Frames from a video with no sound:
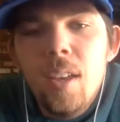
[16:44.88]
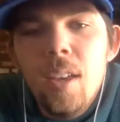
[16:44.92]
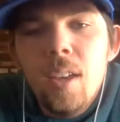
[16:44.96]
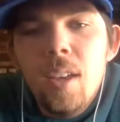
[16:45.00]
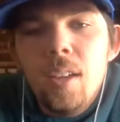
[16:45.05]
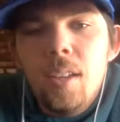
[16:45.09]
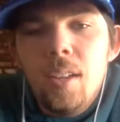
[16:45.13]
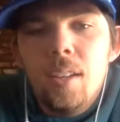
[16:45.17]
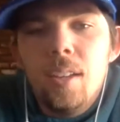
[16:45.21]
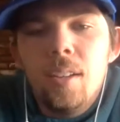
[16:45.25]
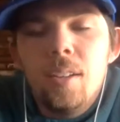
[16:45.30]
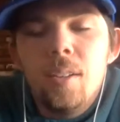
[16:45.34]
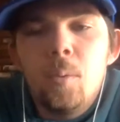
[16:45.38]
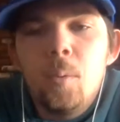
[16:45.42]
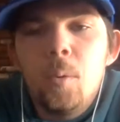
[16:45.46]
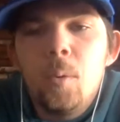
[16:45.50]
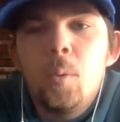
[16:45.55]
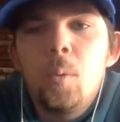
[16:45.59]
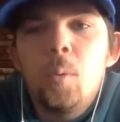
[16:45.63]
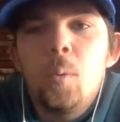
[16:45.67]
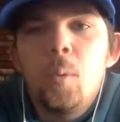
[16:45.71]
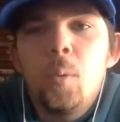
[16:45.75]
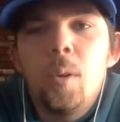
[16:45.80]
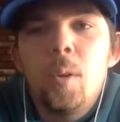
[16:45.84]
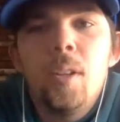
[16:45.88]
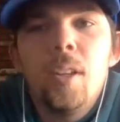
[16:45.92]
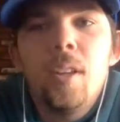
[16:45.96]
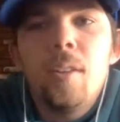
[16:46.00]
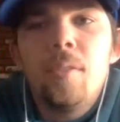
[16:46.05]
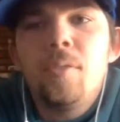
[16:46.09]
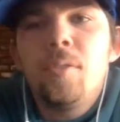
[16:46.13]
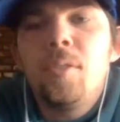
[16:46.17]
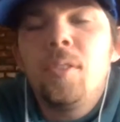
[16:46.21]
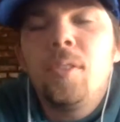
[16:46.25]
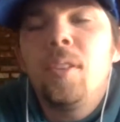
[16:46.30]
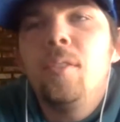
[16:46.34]
Yeah, we we
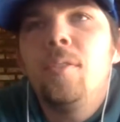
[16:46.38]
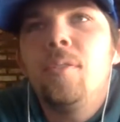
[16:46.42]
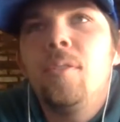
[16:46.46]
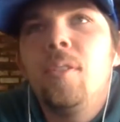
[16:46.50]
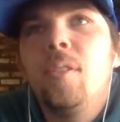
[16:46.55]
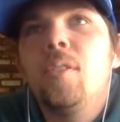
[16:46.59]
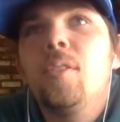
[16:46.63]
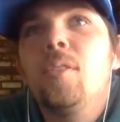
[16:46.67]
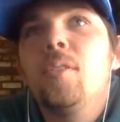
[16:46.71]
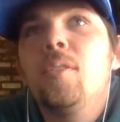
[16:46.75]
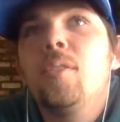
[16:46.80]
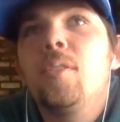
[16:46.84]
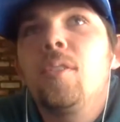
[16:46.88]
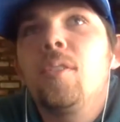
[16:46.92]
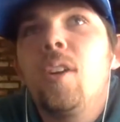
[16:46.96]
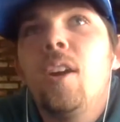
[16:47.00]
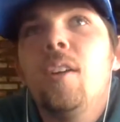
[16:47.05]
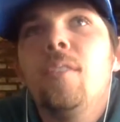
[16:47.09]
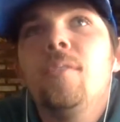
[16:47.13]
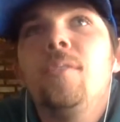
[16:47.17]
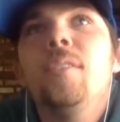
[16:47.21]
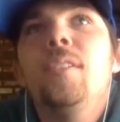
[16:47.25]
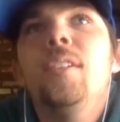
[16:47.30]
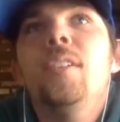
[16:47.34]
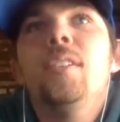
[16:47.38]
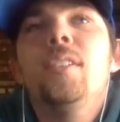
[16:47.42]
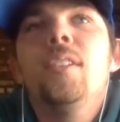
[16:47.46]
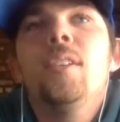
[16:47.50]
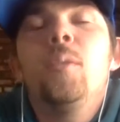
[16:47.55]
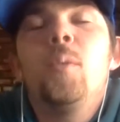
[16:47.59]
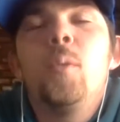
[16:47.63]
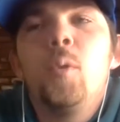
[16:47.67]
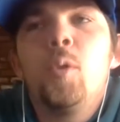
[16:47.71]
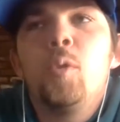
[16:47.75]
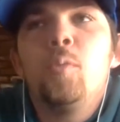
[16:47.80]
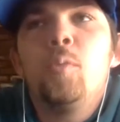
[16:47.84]
definitely felt confident that
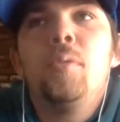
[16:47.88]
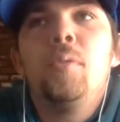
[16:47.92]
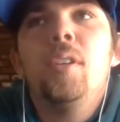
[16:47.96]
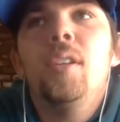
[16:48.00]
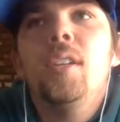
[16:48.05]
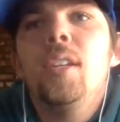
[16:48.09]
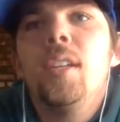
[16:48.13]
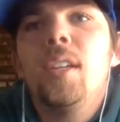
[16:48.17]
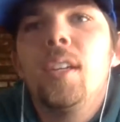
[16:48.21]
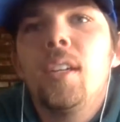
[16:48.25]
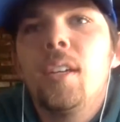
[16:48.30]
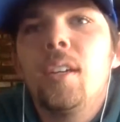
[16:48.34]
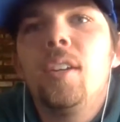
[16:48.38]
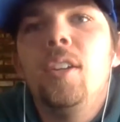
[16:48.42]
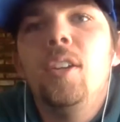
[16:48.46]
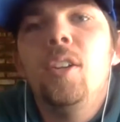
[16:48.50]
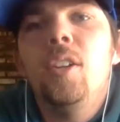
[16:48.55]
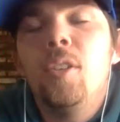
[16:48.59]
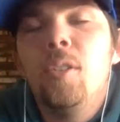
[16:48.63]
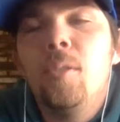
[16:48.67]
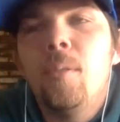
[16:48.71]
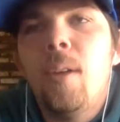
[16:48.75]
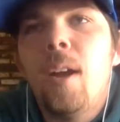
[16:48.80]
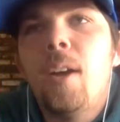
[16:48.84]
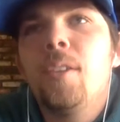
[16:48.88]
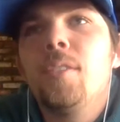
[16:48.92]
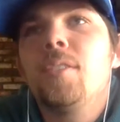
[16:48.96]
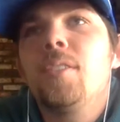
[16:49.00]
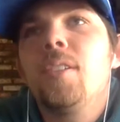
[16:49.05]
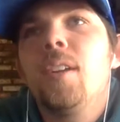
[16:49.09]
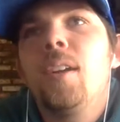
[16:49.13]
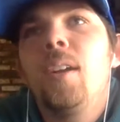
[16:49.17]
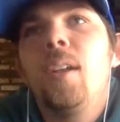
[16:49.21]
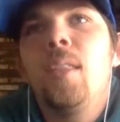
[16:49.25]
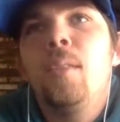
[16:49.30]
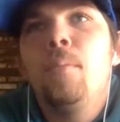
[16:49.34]
we were being, you know,
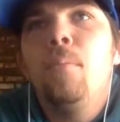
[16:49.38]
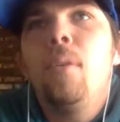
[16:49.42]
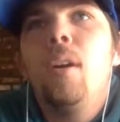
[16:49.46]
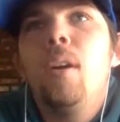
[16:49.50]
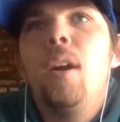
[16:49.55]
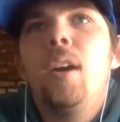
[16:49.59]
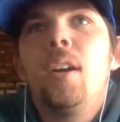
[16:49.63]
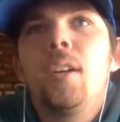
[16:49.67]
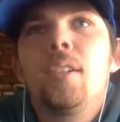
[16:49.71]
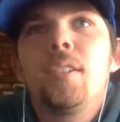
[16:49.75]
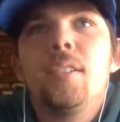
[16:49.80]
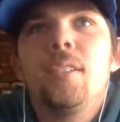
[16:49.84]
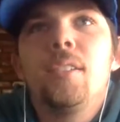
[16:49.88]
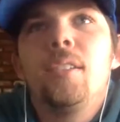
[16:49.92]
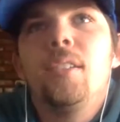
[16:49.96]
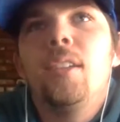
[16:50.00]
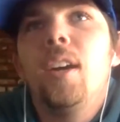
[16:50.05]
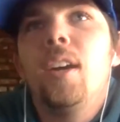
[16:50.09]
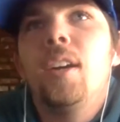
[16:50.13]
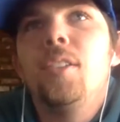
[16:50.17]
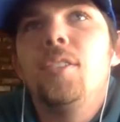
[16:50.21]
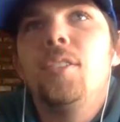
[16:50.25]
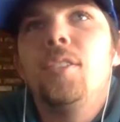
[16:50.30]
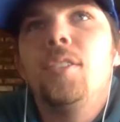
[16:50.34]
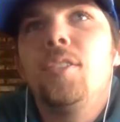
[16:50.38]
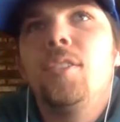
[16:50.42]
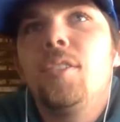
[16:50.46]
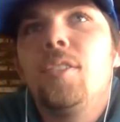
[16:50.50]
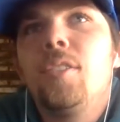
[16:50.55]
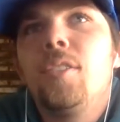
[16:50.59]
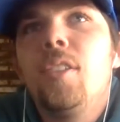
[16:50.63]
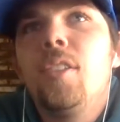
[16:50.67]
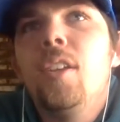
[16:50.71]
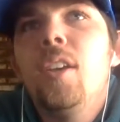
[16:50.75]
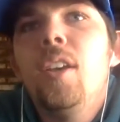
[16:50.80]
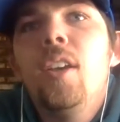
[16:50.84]
outside of the box and not
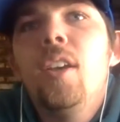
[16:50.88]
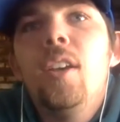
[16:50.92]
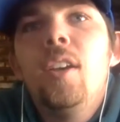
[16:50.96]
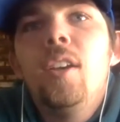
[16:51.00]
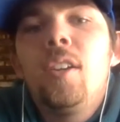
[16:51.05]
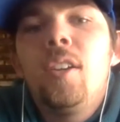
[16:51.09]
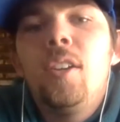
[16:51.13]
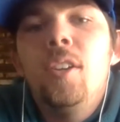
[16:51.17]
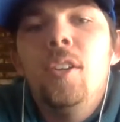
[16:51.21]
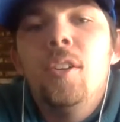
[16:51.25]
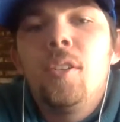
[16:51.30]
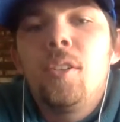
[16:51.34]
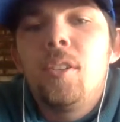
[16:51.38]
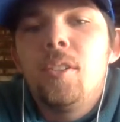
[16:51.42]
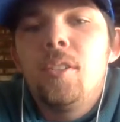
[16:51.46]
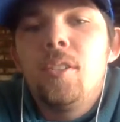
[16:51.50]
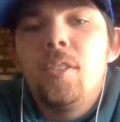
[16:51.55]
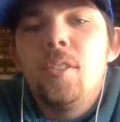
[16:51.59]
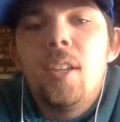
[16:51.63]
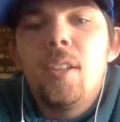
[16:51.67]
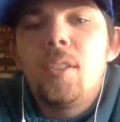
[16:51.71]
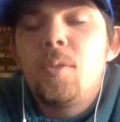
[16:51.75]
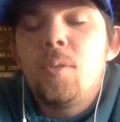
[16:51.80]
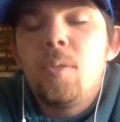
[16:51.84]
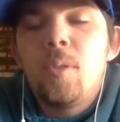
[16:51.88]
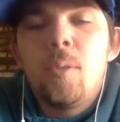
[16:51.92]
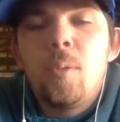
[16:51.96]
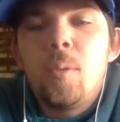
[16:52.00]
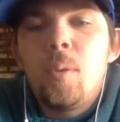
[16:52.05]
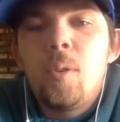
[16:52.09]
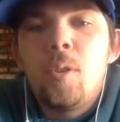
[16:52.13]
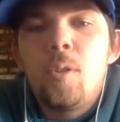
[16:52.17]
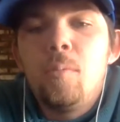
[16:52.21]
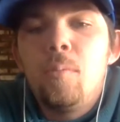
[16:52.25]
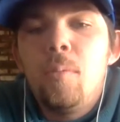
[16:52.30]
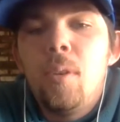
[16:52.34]
just you know, because that's what we
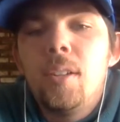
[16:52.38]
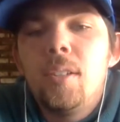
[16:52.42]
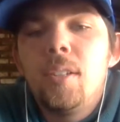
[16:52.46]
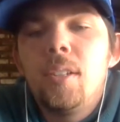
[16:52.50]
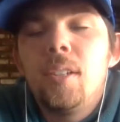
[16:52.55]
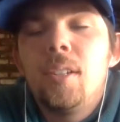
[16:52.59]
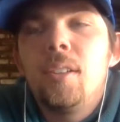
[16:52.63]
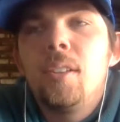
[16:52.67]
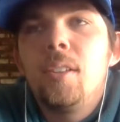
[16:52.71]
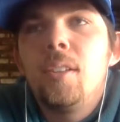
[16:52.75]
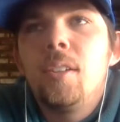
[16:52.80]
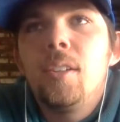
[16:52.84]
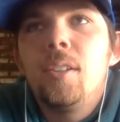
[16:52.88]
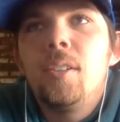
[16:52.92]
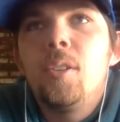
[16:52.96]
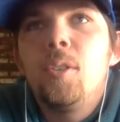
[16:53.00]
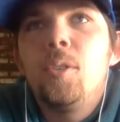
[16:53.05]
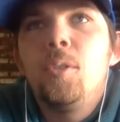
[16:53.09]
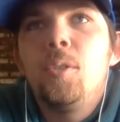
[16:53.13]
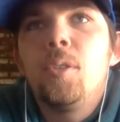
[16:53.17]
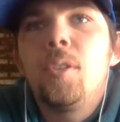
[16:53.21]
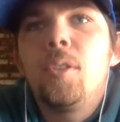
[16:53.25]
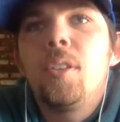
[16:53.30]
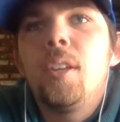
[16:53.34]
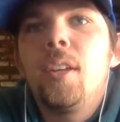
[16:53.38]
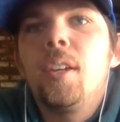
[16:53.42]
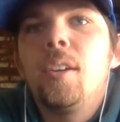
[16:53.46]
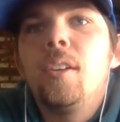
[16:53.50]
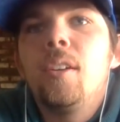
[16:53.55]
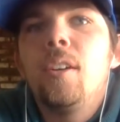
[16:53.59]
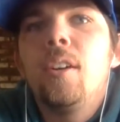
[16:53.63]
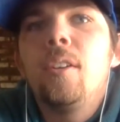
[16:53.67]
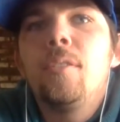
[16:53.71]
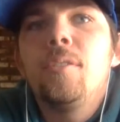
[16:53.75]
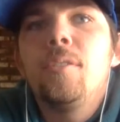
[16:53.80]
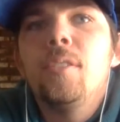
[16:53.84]
were basing the whole thing
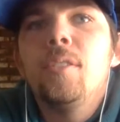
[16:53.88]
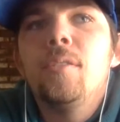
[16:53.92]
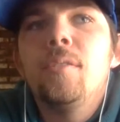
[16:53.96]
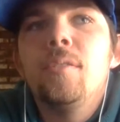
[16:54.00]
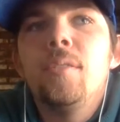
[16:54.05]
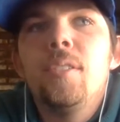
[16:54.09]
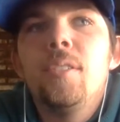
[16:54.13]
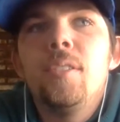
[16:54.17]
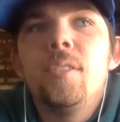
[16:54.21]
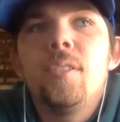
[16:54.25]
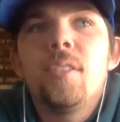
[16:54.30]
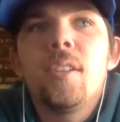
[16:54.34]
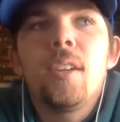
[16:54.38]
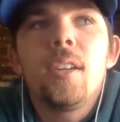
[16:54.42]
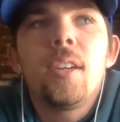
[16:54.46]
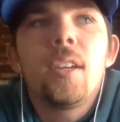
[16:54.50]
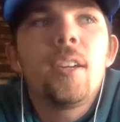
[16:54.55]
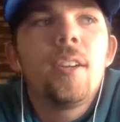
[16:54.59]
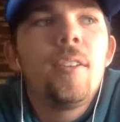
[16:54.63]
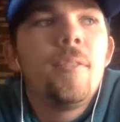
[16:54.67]
off of is like,